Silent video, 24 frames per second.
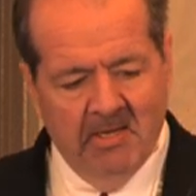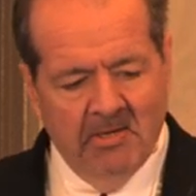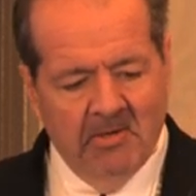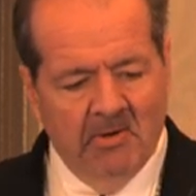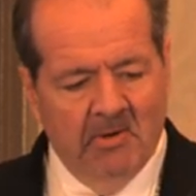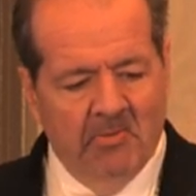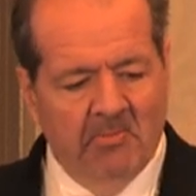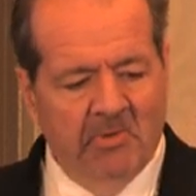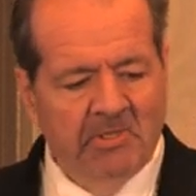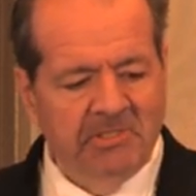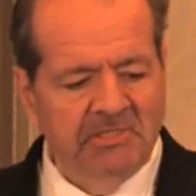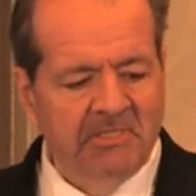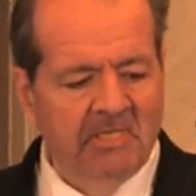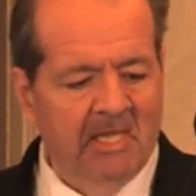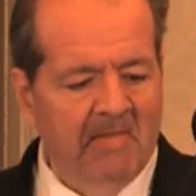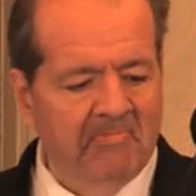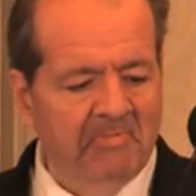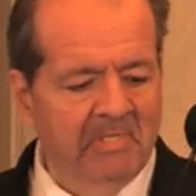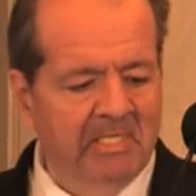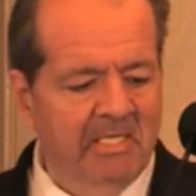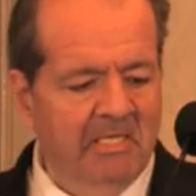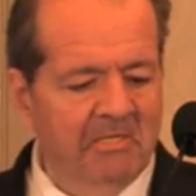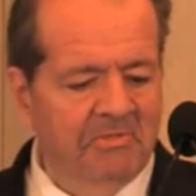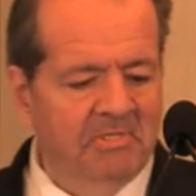What's
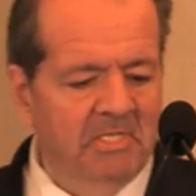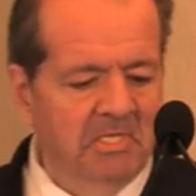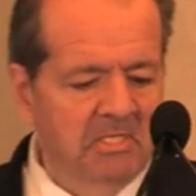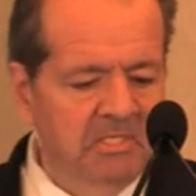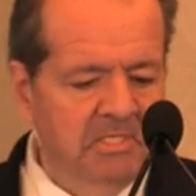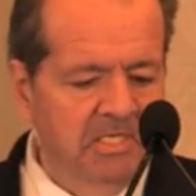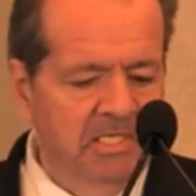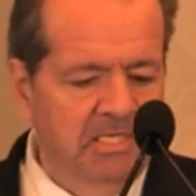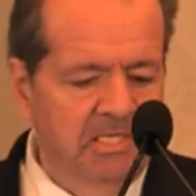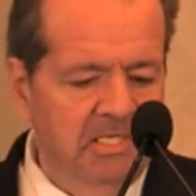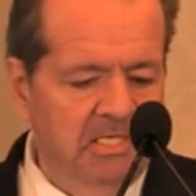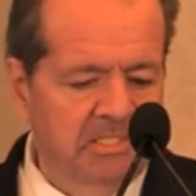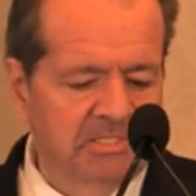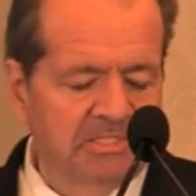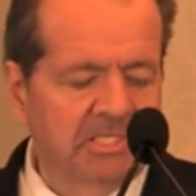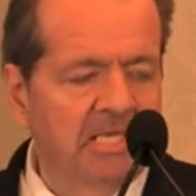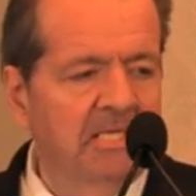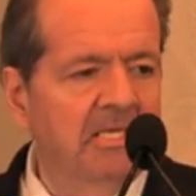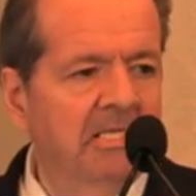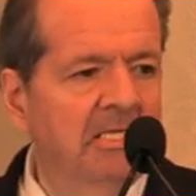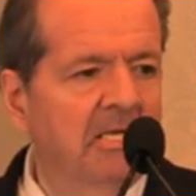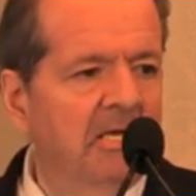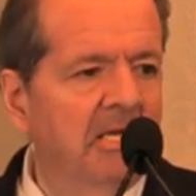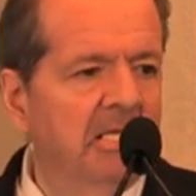happening here? The
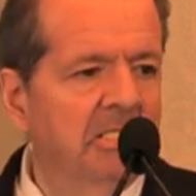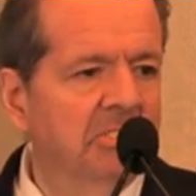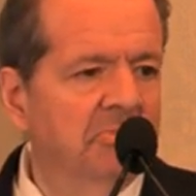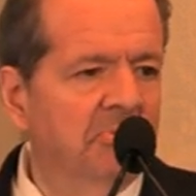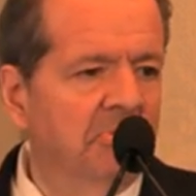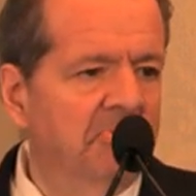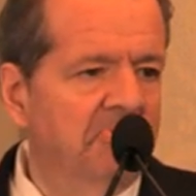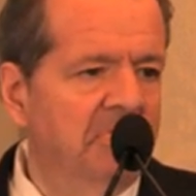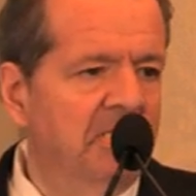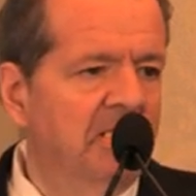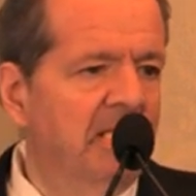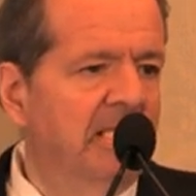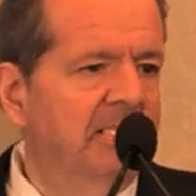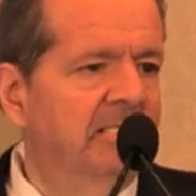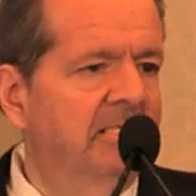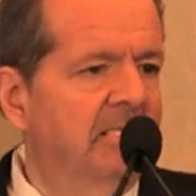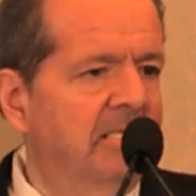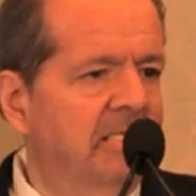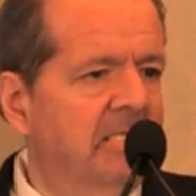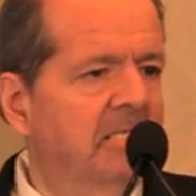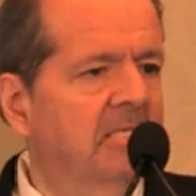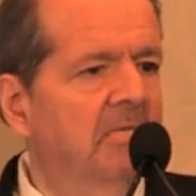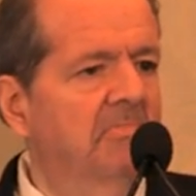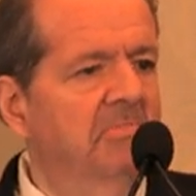cytokines would be like
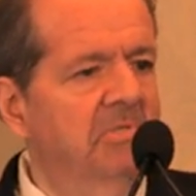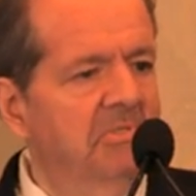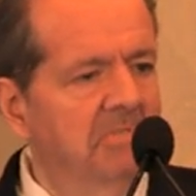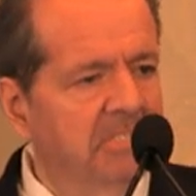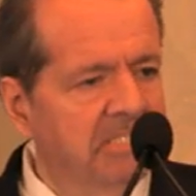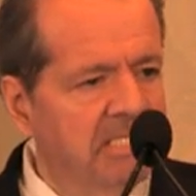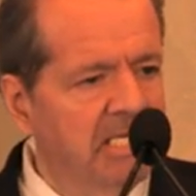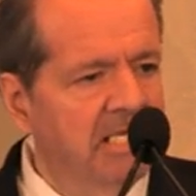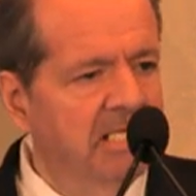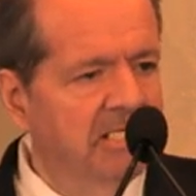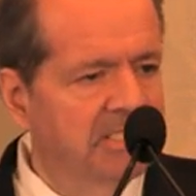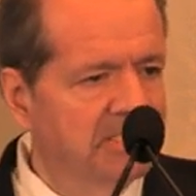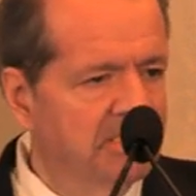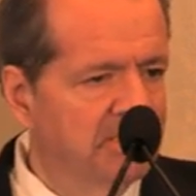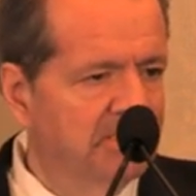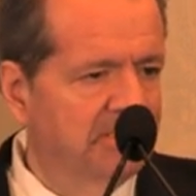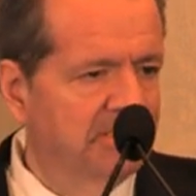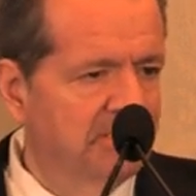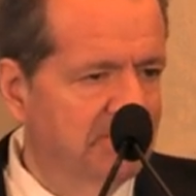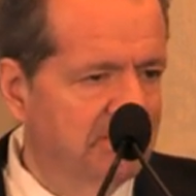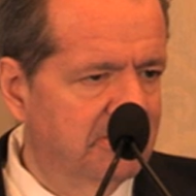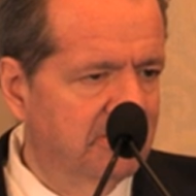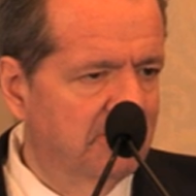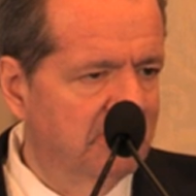the communication
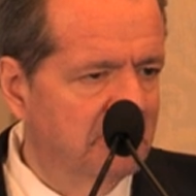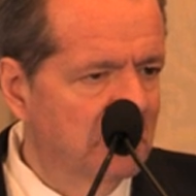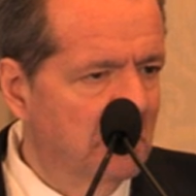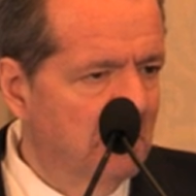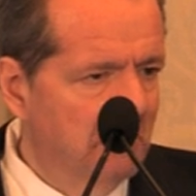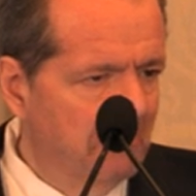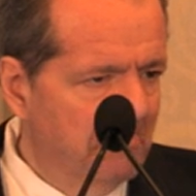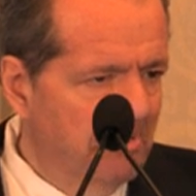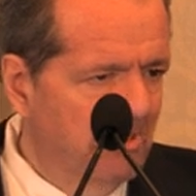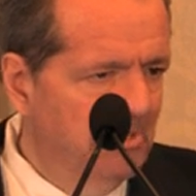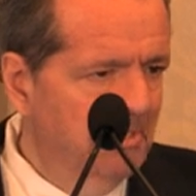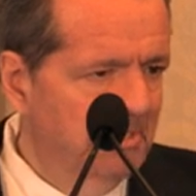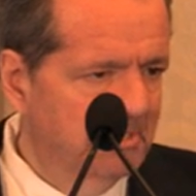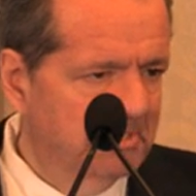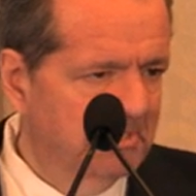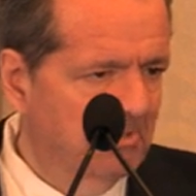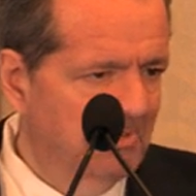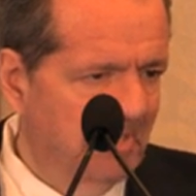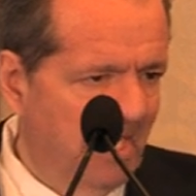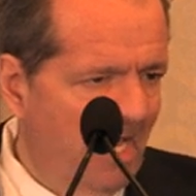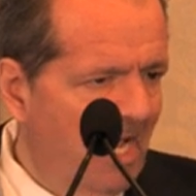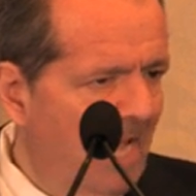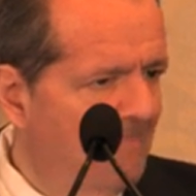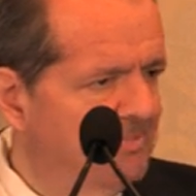system.
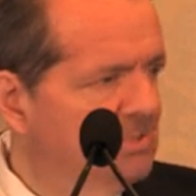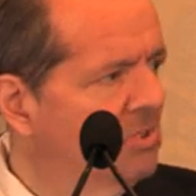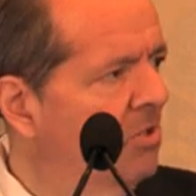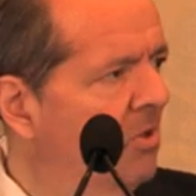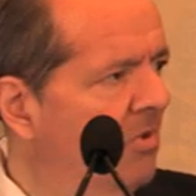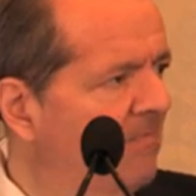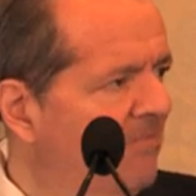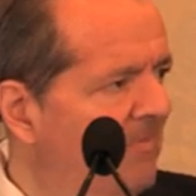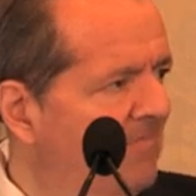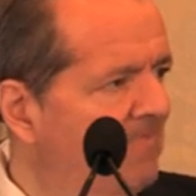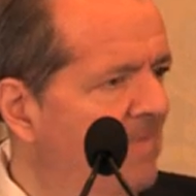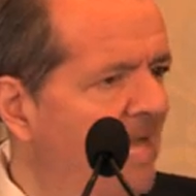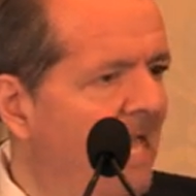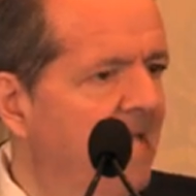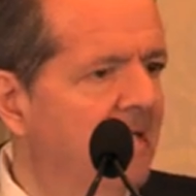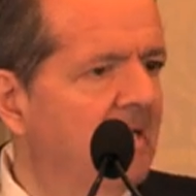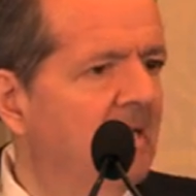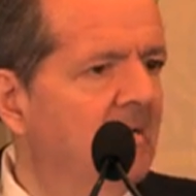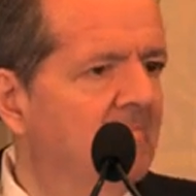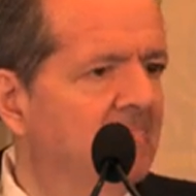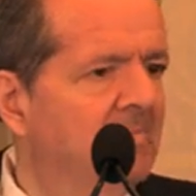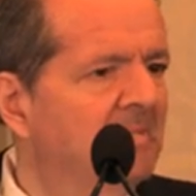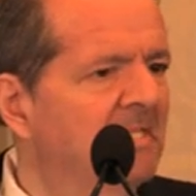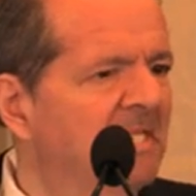So cops call for
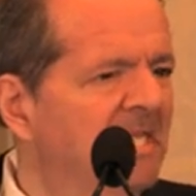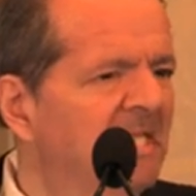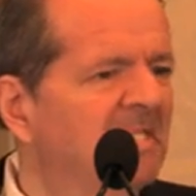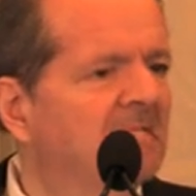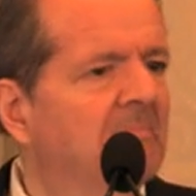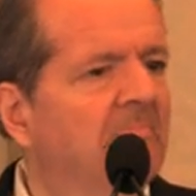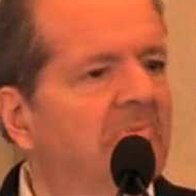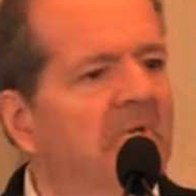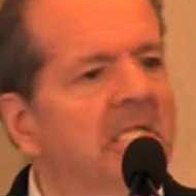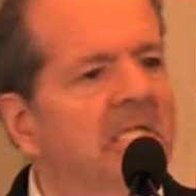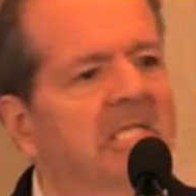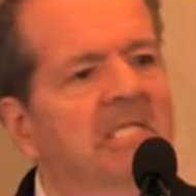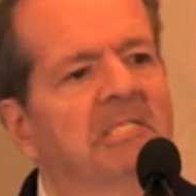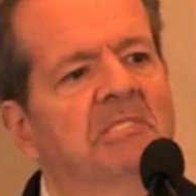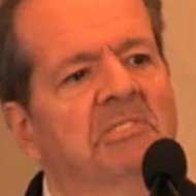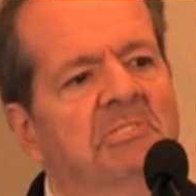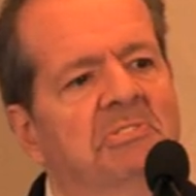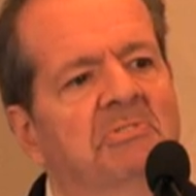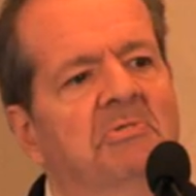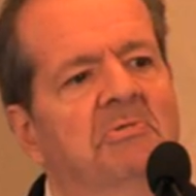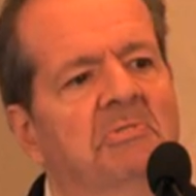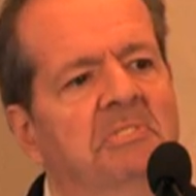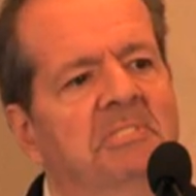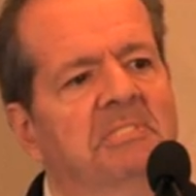backup, need to bring in
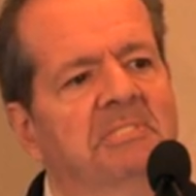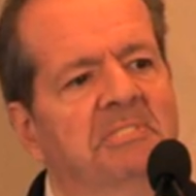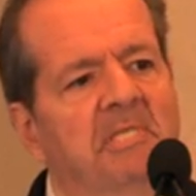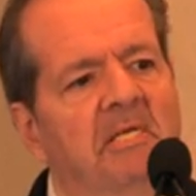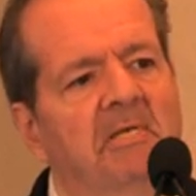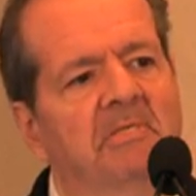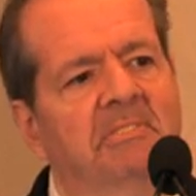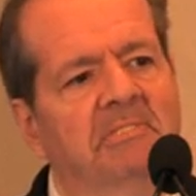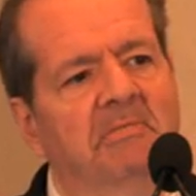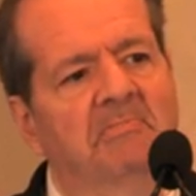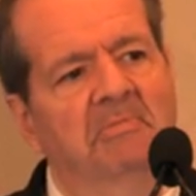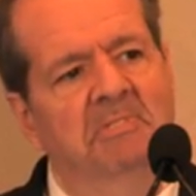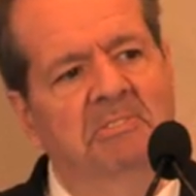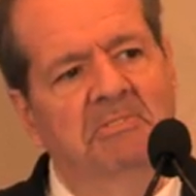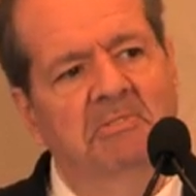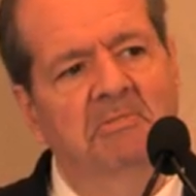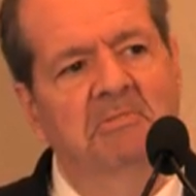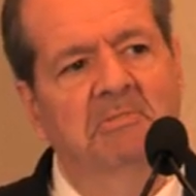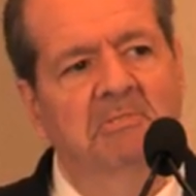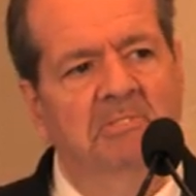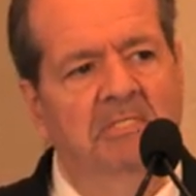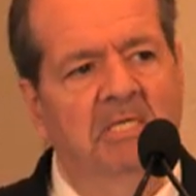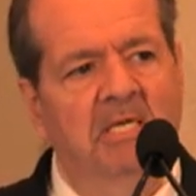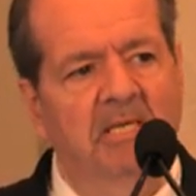certain cells of a
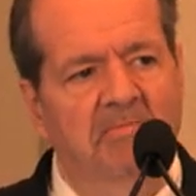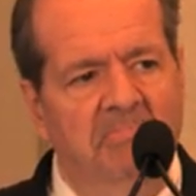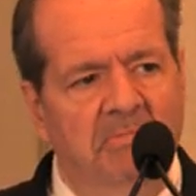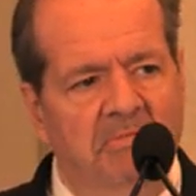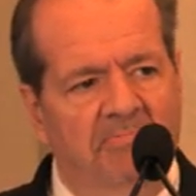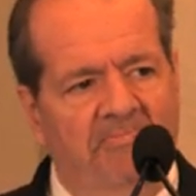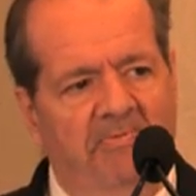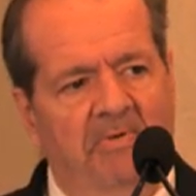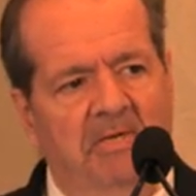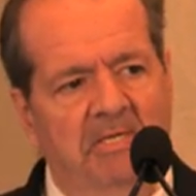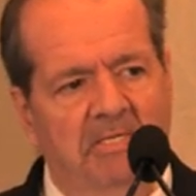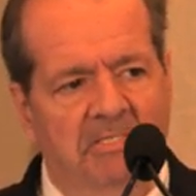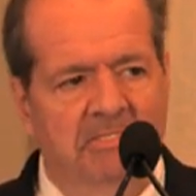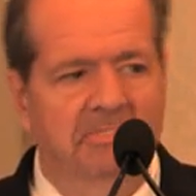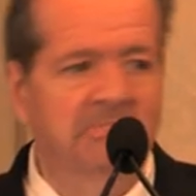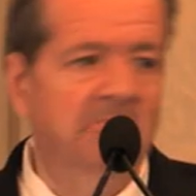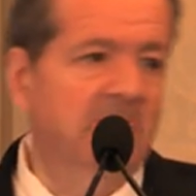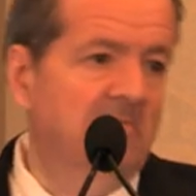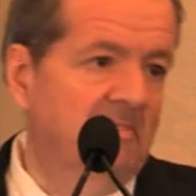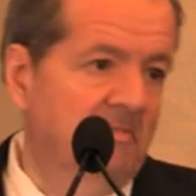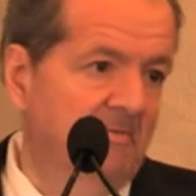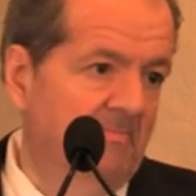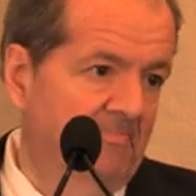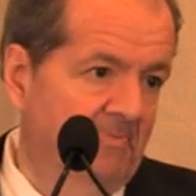certain type to fight a
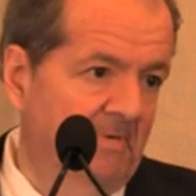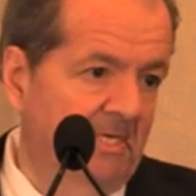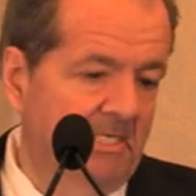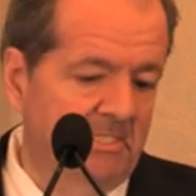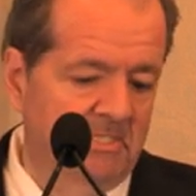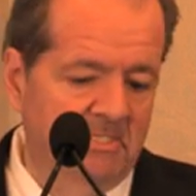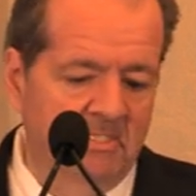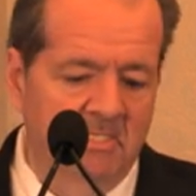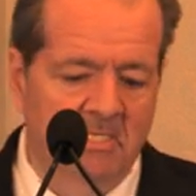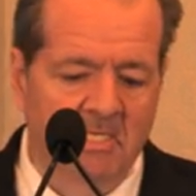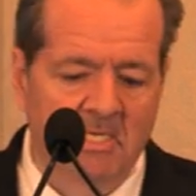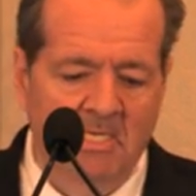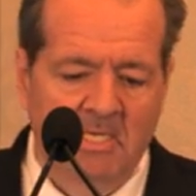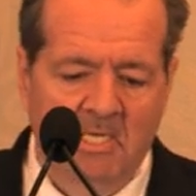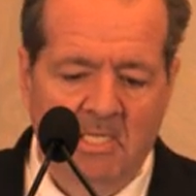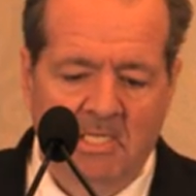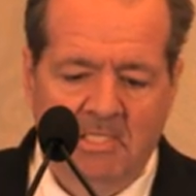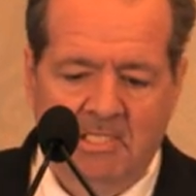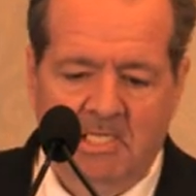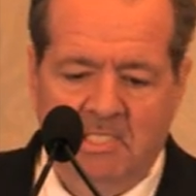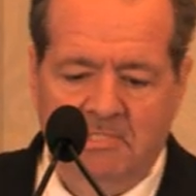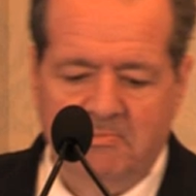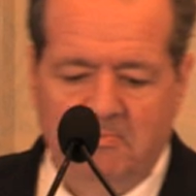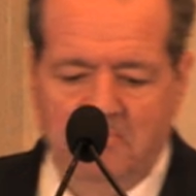certain infection.
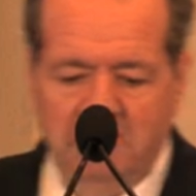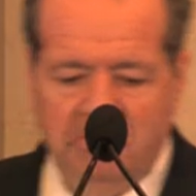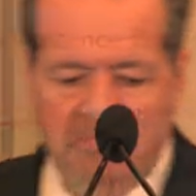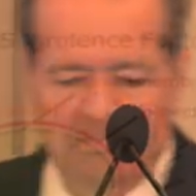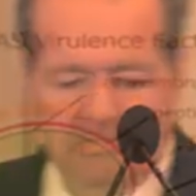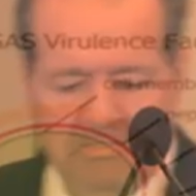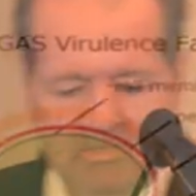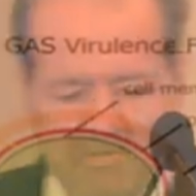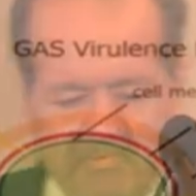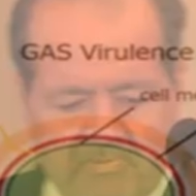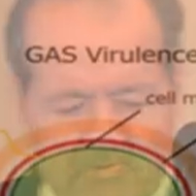That's what they're there